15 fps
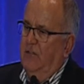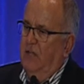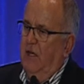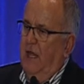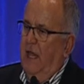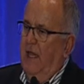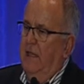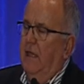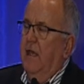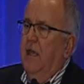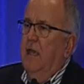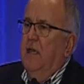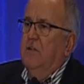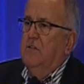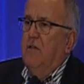today.
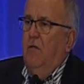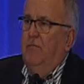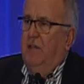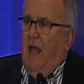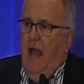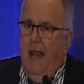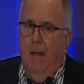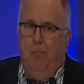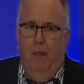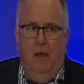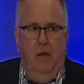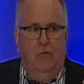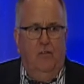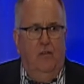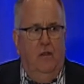So
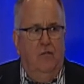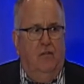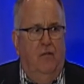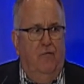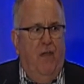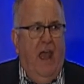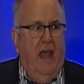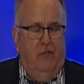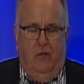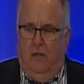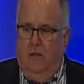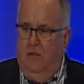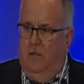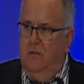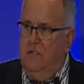diabetes is a
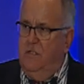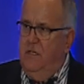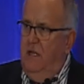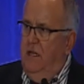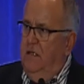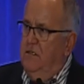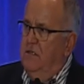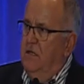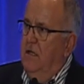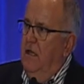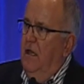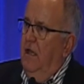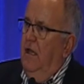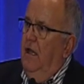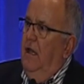vascular disease.
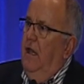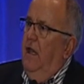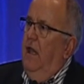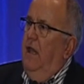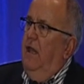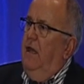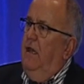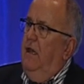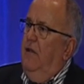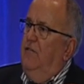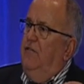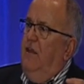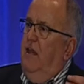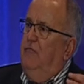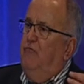It
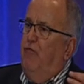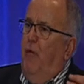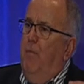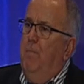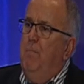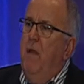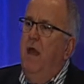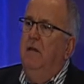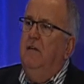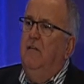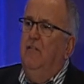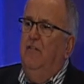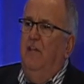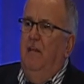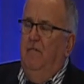is a
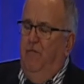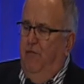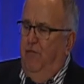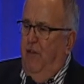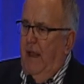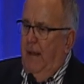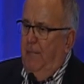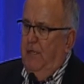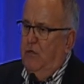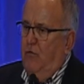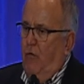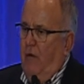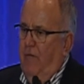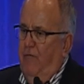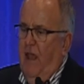tremendous
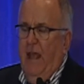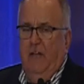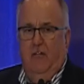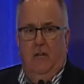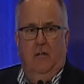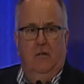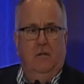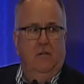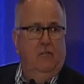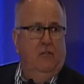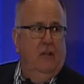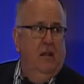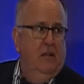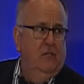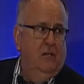inflammatory vascular
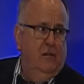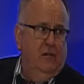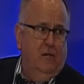disease